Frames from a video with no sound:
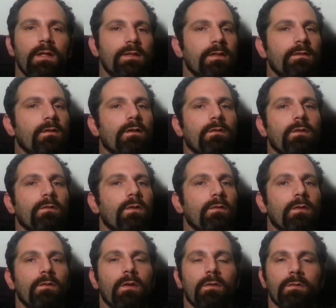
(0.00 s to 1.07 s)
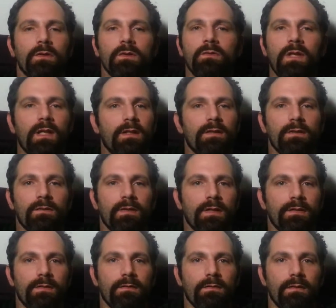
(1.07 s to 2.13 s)
They said, no, you can't do
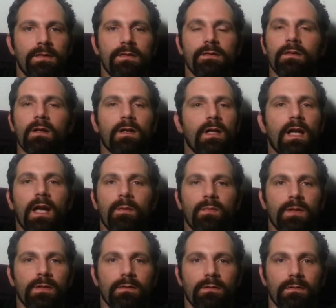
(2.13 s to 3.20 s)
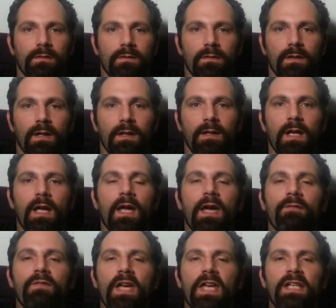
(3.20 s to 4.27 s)
this. This is not going to happen. Okay?
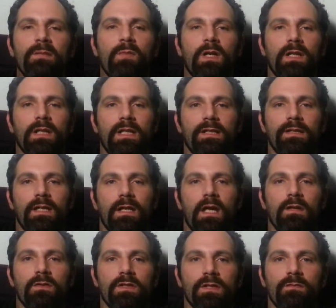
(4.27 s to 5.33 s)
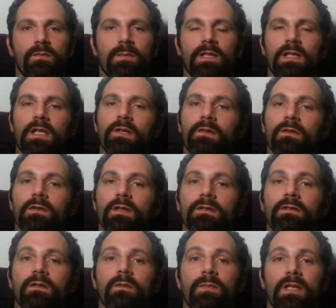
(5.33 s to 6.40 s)
If anybody gets energy from the ether, it's
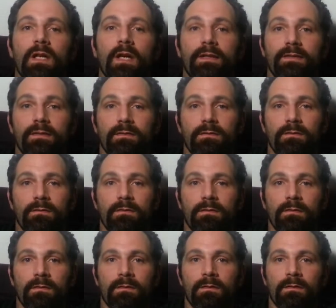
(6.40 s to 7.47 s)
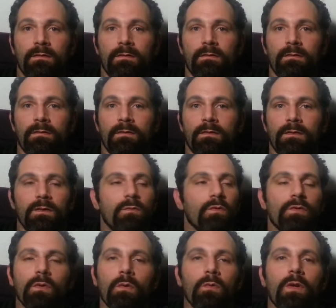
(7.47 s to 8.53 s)
going to be us. You will
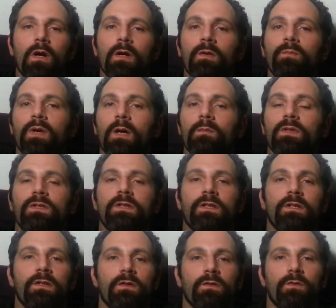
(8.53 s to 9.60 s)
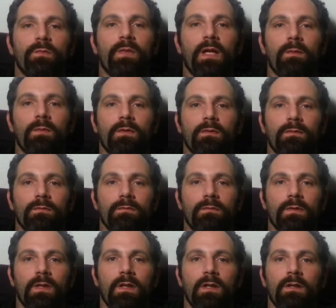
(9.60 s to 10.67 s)
no longer publish to the newspaper.
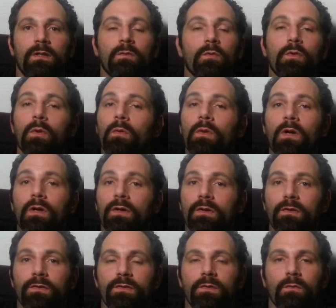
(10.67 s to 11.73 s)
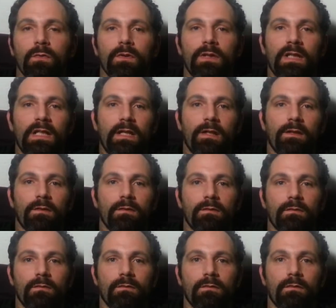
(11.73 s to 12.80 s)
You will no longer use the word ether.
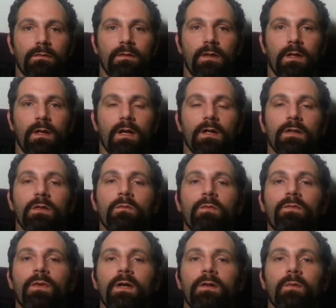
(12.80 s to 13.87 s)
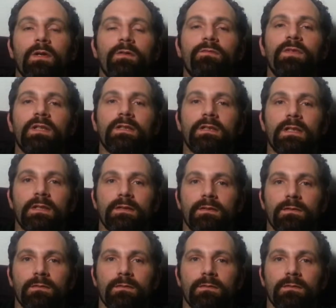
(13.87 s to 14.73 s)
And you will find a way to fix this.